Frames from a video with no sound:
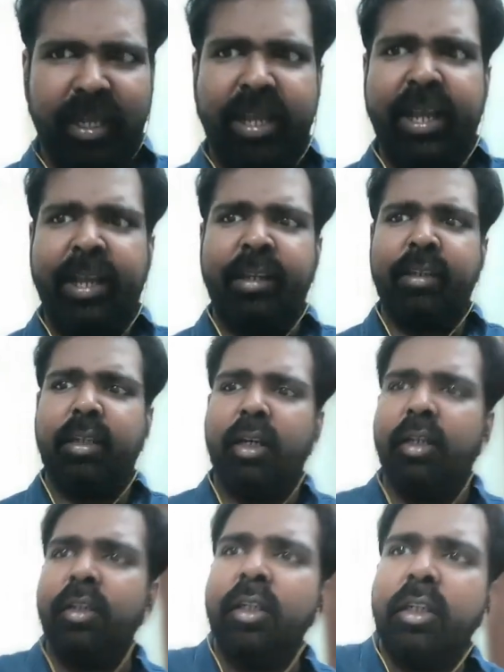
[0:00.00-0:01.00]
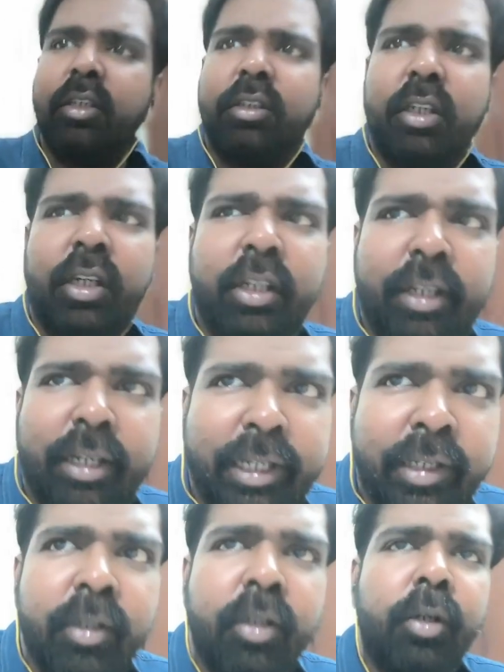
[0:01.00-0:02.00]
and uh,
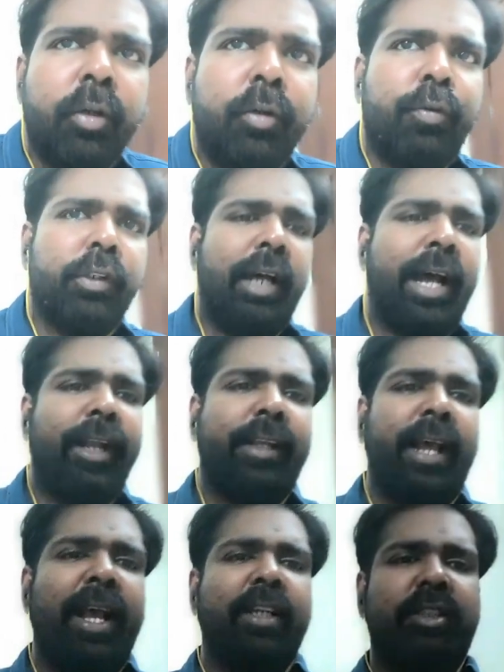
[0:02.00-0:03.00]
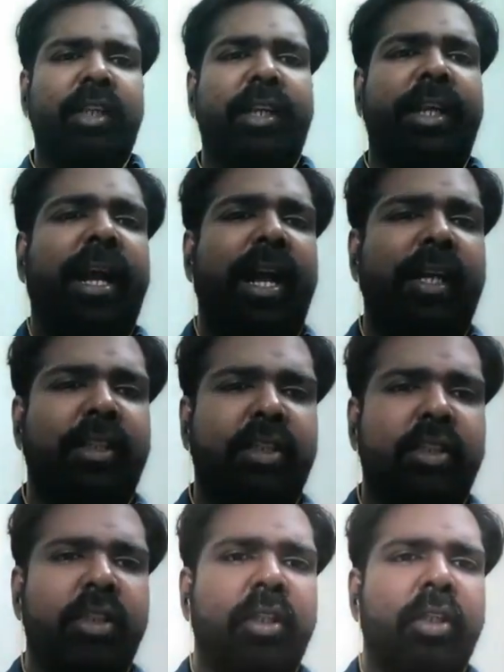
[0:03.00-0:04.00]
thirdly, for the attacks that he has
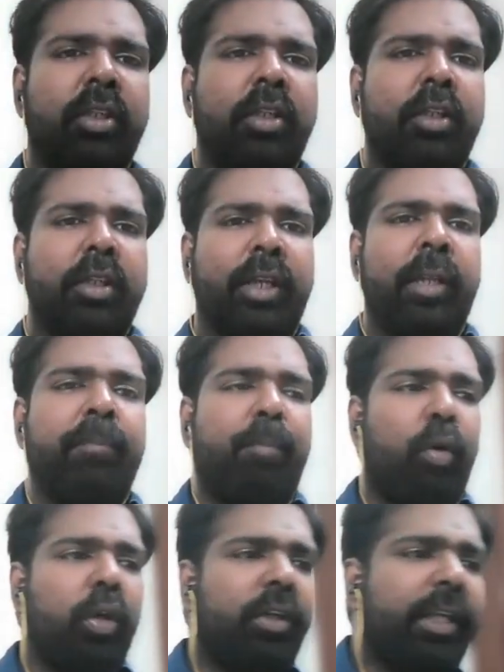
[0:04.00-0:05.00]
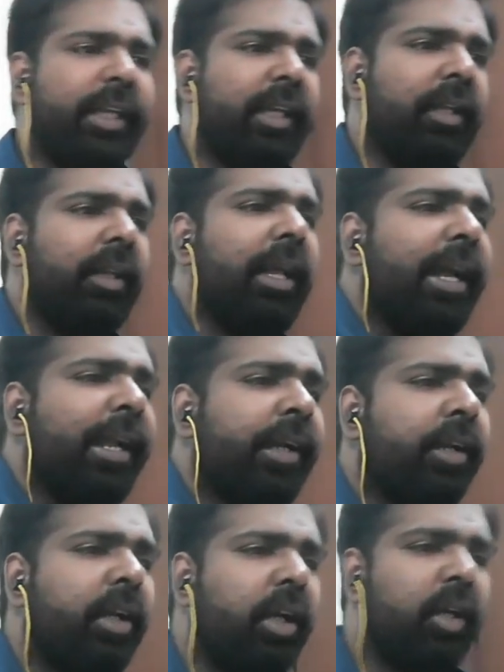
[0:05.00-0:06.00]
in political
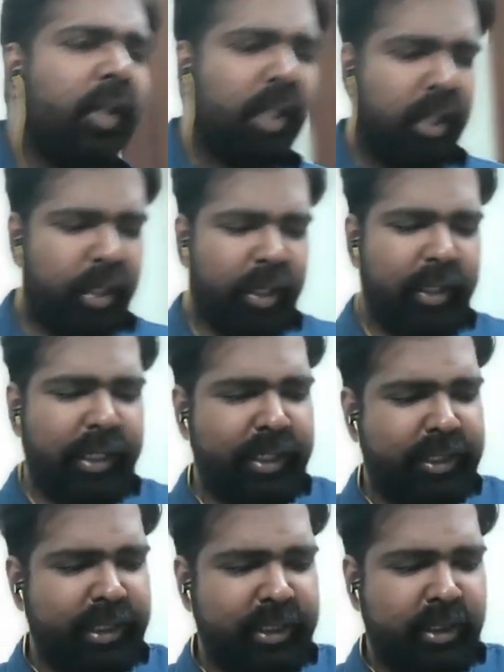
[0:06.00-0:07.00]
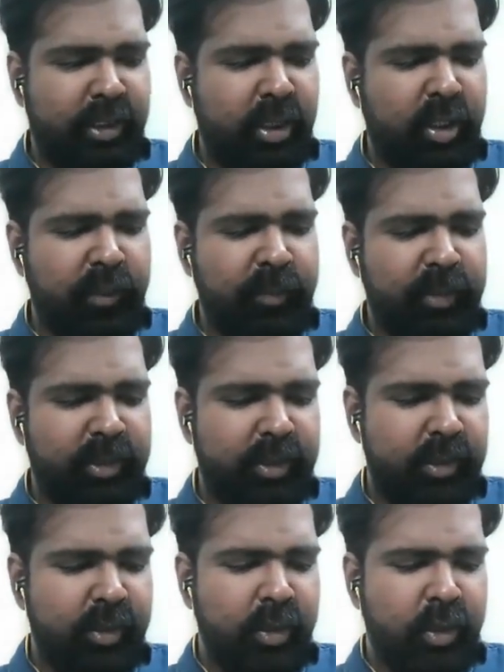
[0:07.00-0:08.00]
and uh, religious
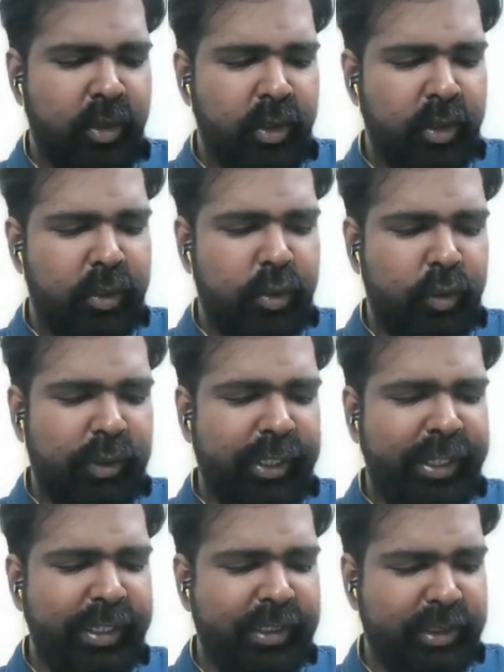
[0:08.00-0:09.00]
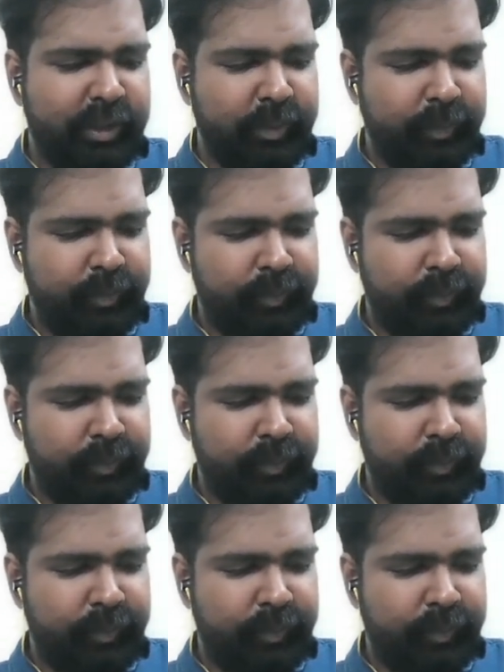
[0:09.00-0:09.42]
terms. So these